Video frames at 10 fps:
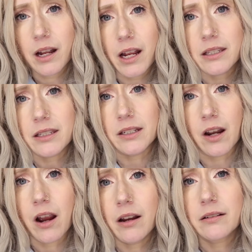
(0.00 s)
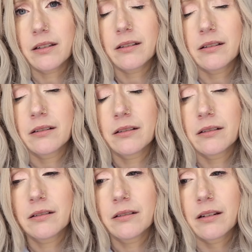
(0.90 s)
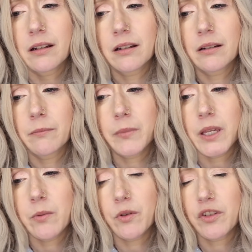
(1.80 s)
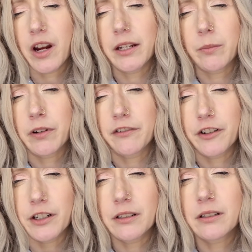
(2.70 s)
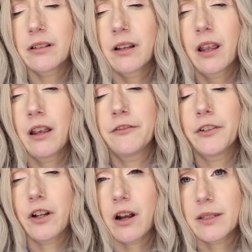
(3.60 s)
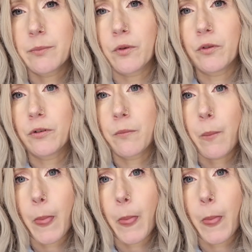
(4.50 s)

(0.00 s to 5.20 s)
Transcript: It's not. People try to pervert the gospel